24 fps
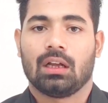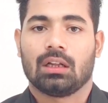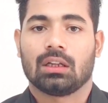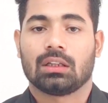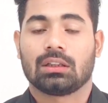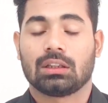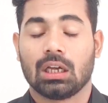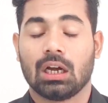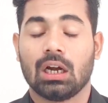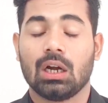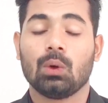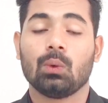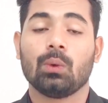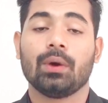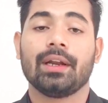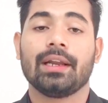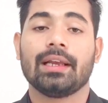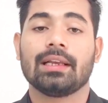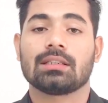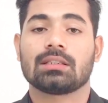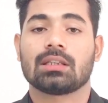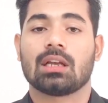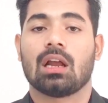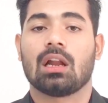The third one
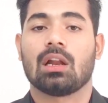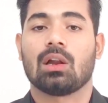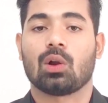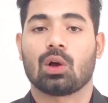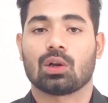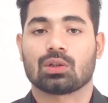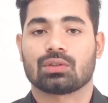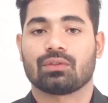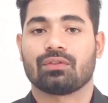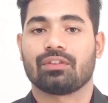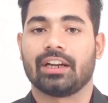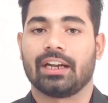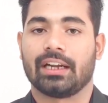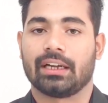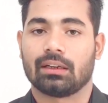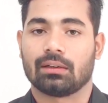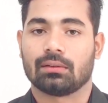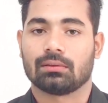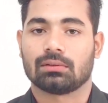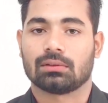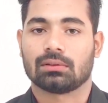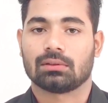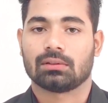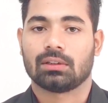is loss of
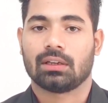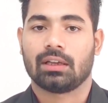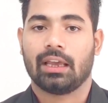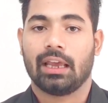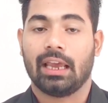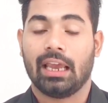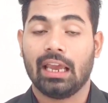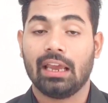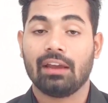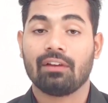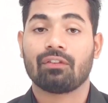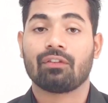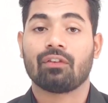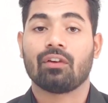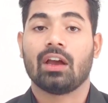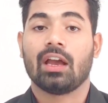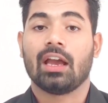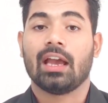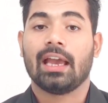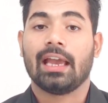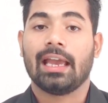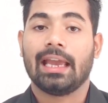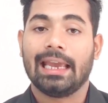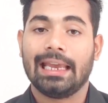data. If
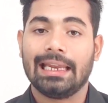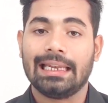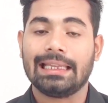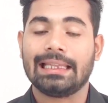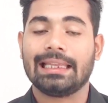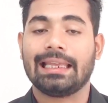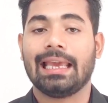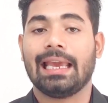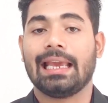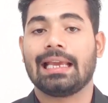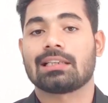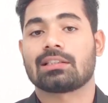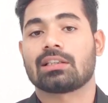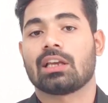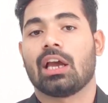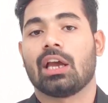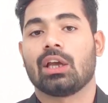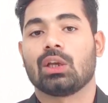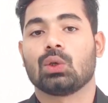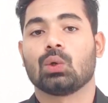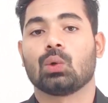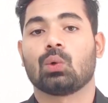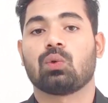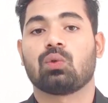in case
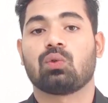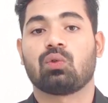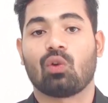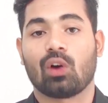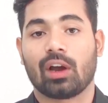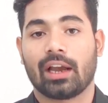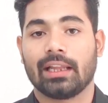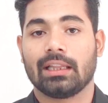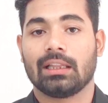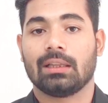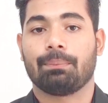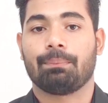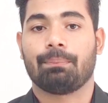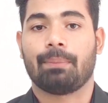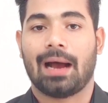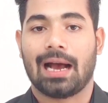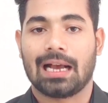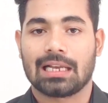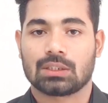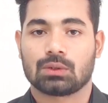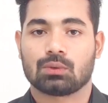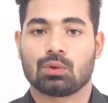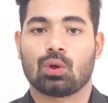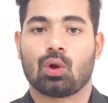you forget the
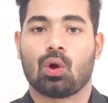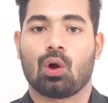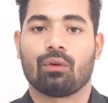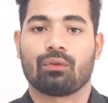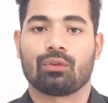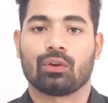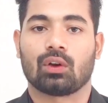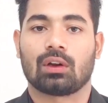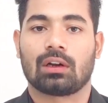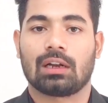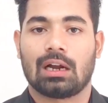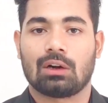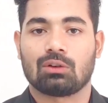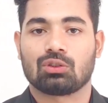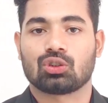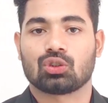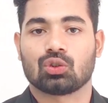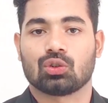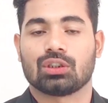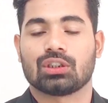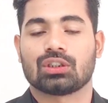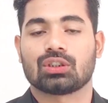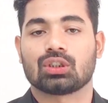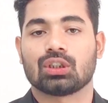password of your cloud
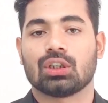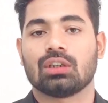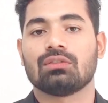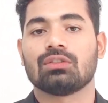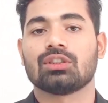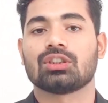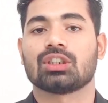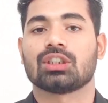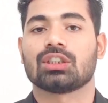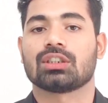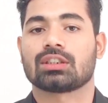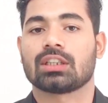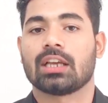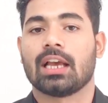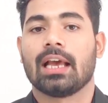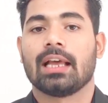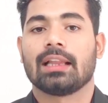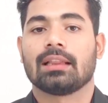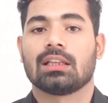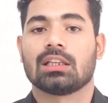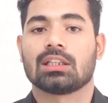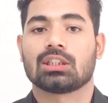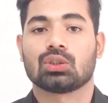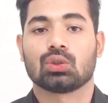storage services,
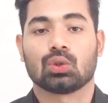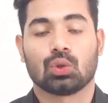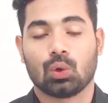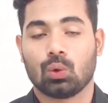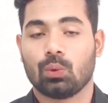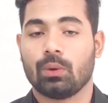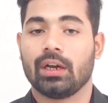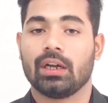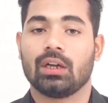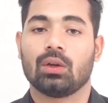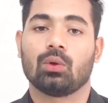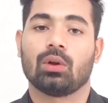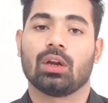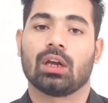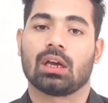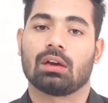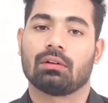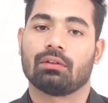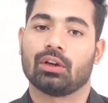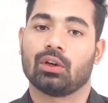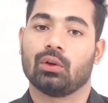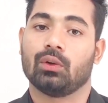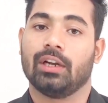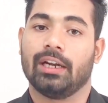there's no way to
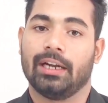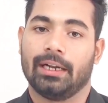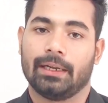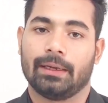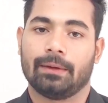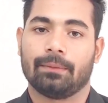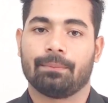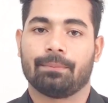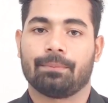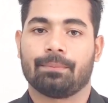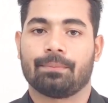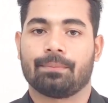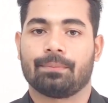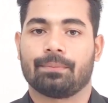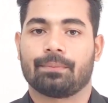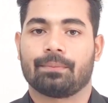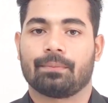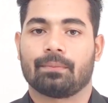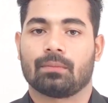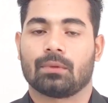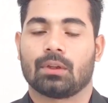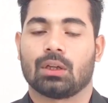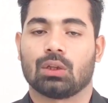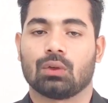recover your data.
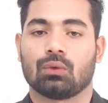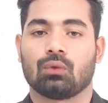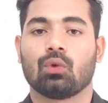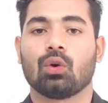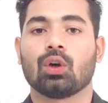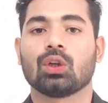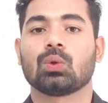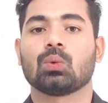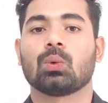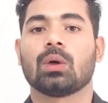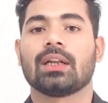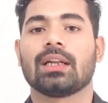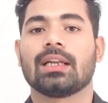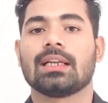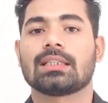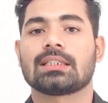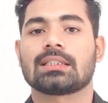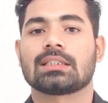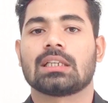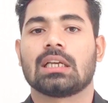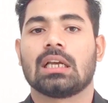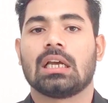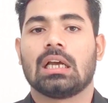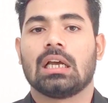Now the fourth one
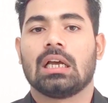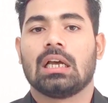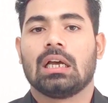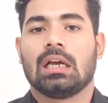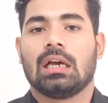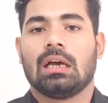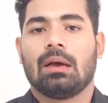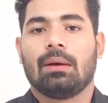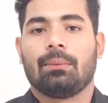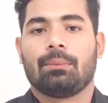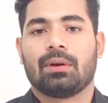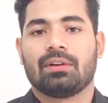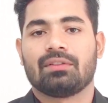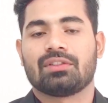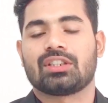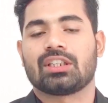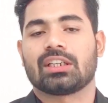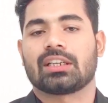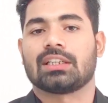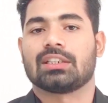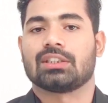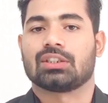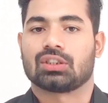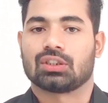is
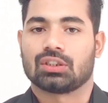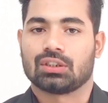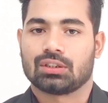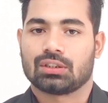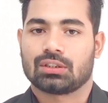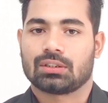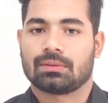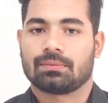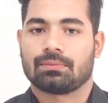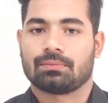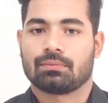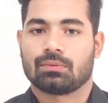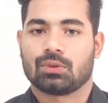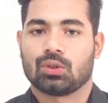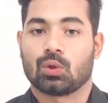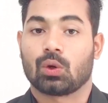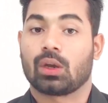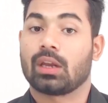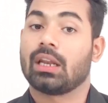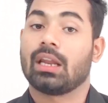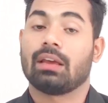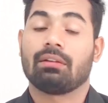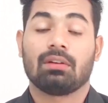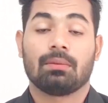privacy concerns.
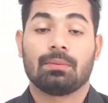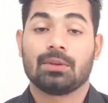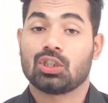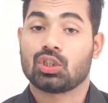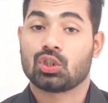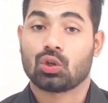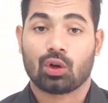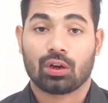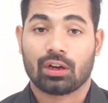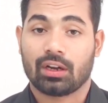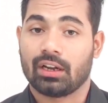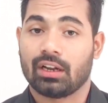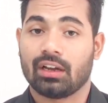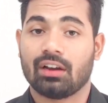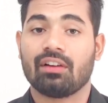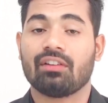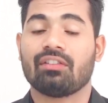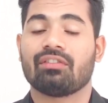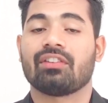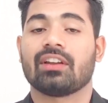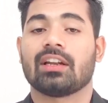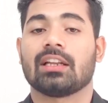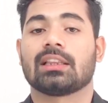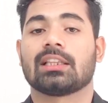You can never be sure
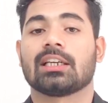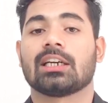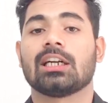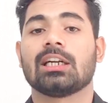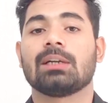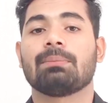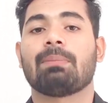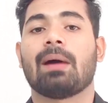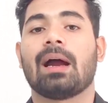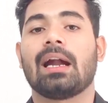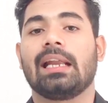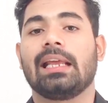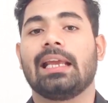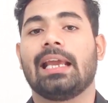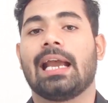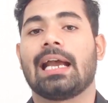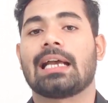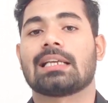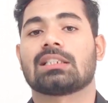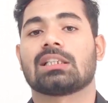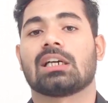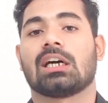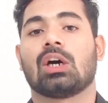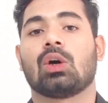enough when a third party
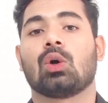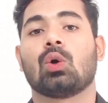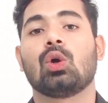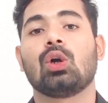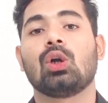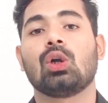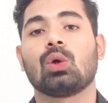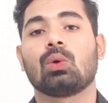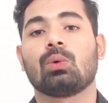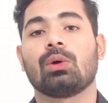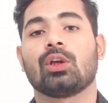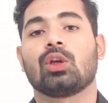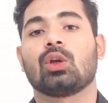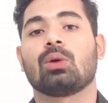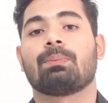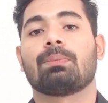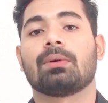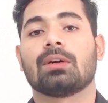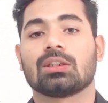has a hold over your